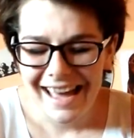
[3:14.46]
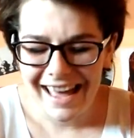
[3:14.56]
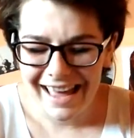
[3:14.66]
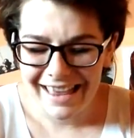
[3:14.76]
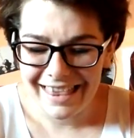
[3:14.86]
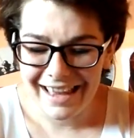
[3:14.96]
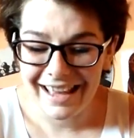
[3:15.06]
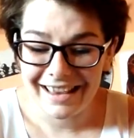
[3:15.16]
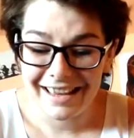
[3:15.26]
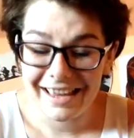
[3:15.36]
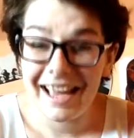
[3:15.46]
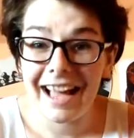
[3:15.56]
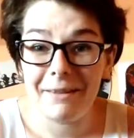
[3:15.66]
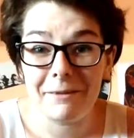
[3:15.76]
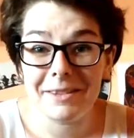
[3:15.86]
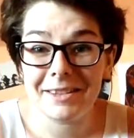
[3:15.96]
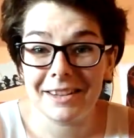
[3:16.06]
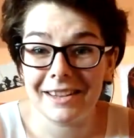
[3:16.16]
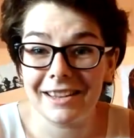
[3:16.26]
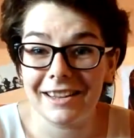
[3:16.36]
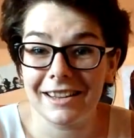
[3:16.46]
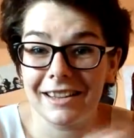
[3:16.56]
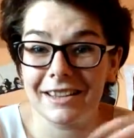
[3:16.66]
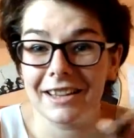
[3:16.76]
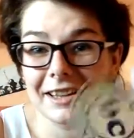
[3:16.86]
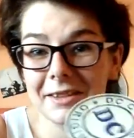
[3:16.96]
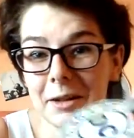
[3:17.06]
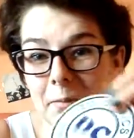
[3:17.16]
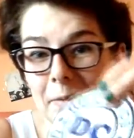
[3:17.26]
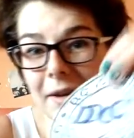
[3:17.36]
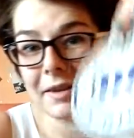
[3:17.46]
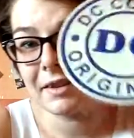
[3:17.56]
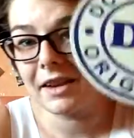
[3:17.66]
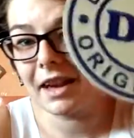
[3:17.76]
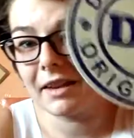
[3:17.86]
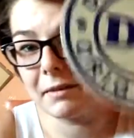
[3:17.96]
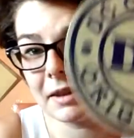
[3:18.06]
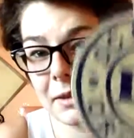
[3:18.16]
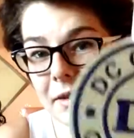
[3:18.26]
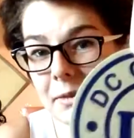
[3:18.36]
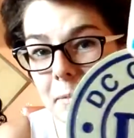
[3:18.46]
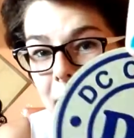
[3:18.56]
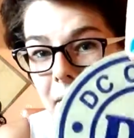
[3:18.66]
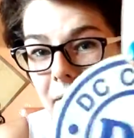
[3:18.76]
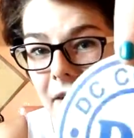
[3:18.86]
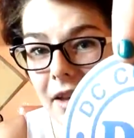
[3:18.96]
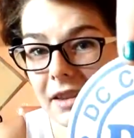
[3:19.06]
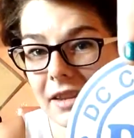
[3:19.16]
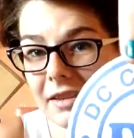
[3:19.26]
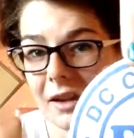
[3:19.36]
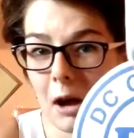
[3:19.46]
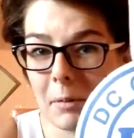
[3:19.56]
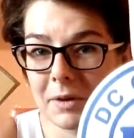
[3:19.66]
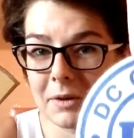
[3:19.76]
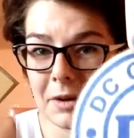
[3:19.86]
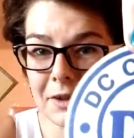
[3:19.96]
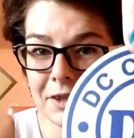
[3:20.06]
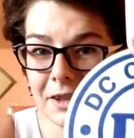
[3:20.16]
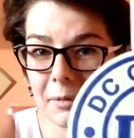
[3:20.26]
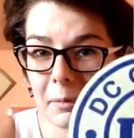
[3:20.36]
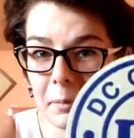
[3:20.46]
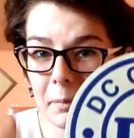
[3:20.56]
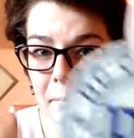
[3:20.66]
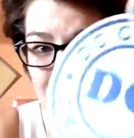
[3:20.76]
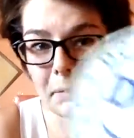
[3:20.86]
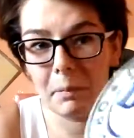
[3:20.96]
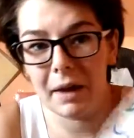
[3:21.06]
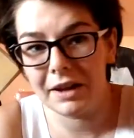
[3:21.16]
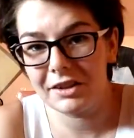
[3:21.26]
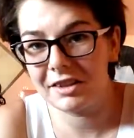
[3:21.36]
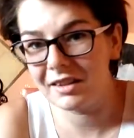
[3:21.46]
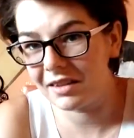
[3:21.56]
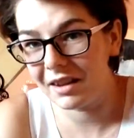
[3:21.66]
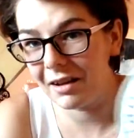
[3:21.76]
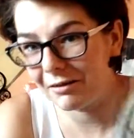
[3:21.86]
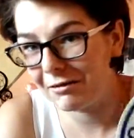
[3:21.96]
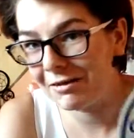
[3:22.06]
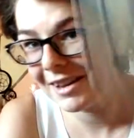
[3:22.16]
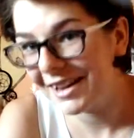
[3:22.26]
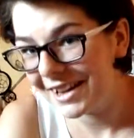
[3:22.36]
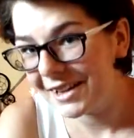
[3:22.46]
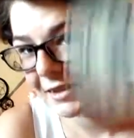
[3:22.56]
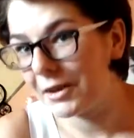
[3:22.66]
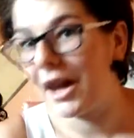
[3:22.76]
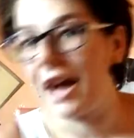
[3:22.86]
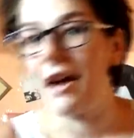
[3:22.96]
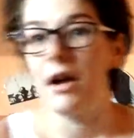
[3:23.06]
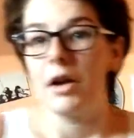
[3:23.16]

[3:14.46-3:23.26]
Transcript: and then yeah, it was a really nice surprise. So yeah, this is, by the way, a DC Comics original batch stuff. So yeah,